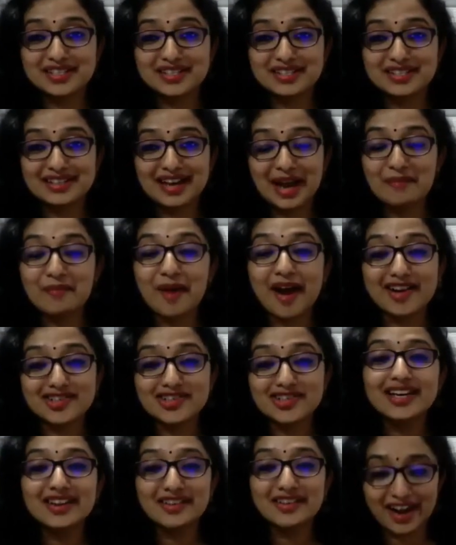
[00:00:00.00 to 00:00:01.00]
it, I'm
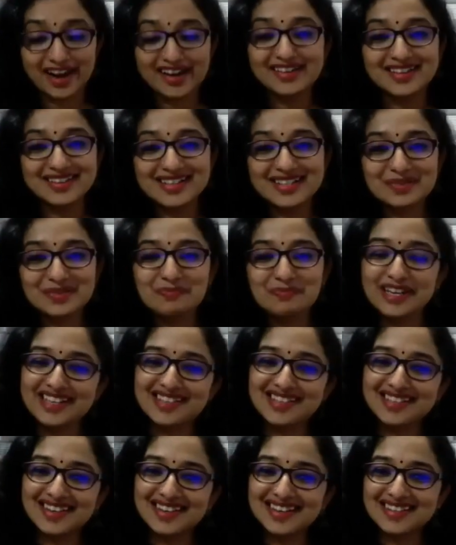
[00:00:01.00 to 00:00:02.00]
actually rendered
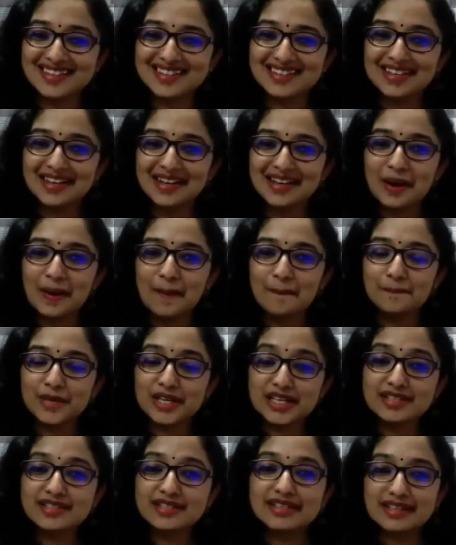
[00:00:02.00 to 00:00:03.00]
speechless,
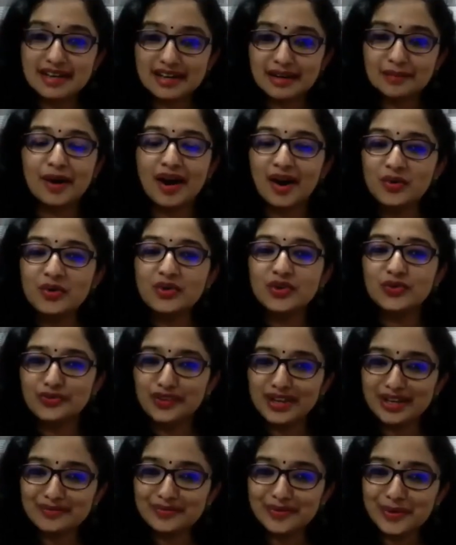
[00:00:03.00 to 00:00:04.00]
because the amount of
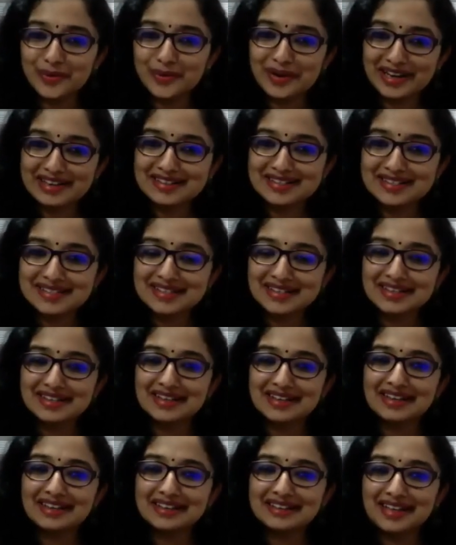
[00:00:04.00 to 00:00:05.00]
influence
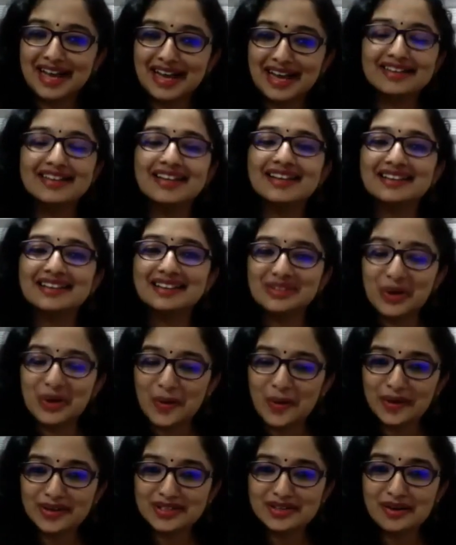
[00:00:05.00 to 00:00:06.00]
that little
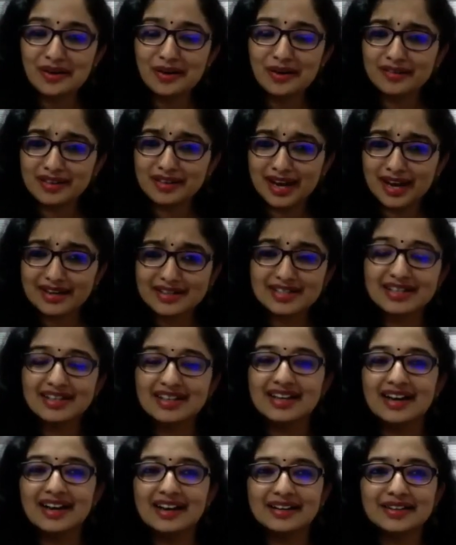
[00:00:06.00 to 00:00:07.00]
thought or that,
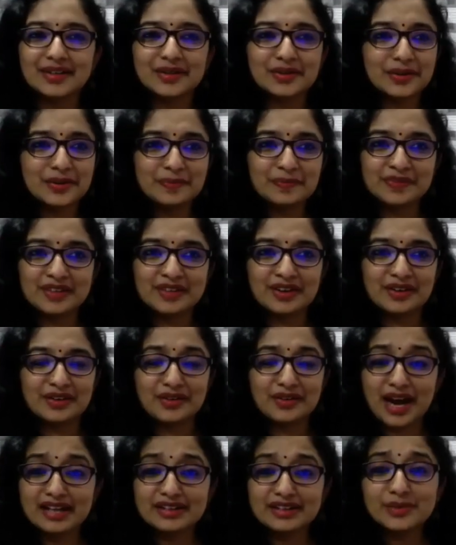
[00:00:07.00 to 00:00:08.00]

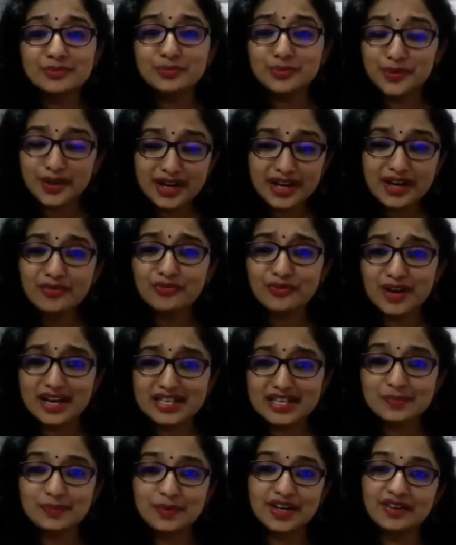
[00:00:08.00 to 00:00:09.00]
rather brief
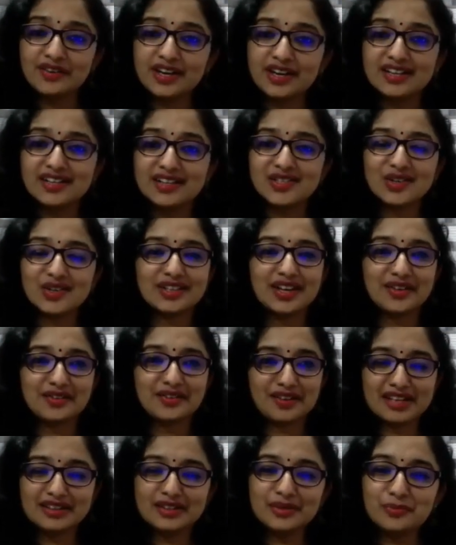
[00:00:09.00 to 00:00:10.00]
experience or that
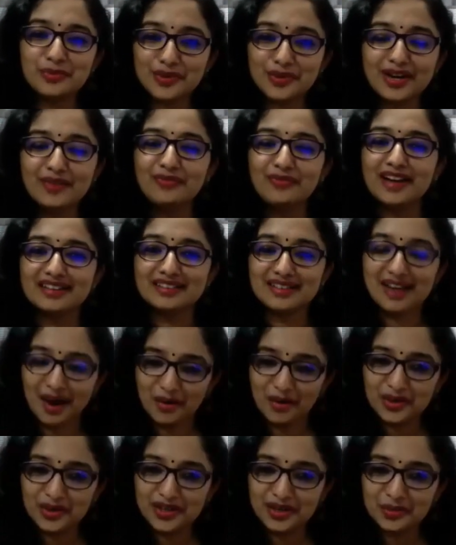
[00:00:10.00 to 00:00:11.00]
rather brief
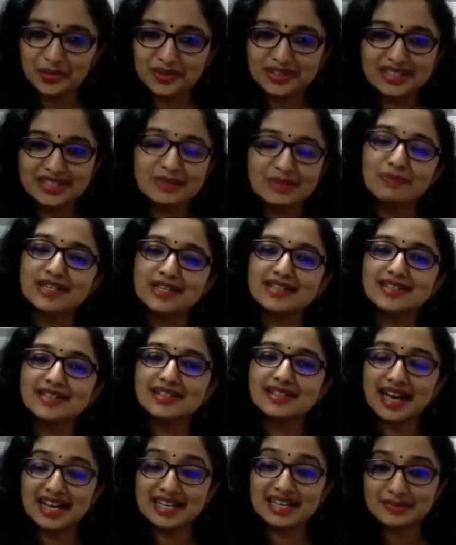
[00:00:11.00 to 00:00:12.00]
encounter with this
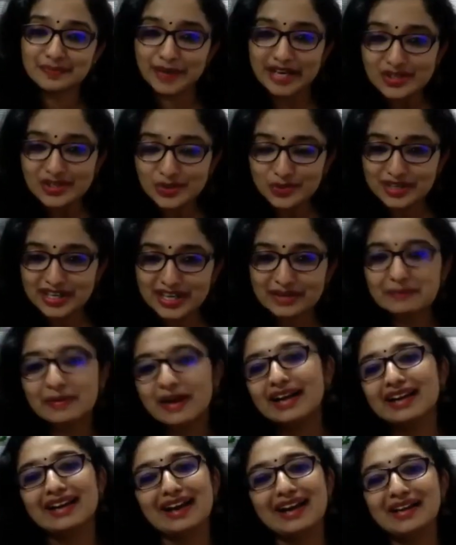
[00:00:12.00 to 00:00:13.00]
person has made to me in
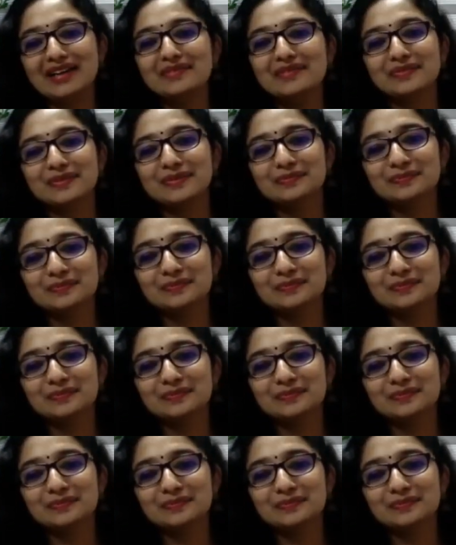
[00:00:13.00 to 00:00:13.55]
my life,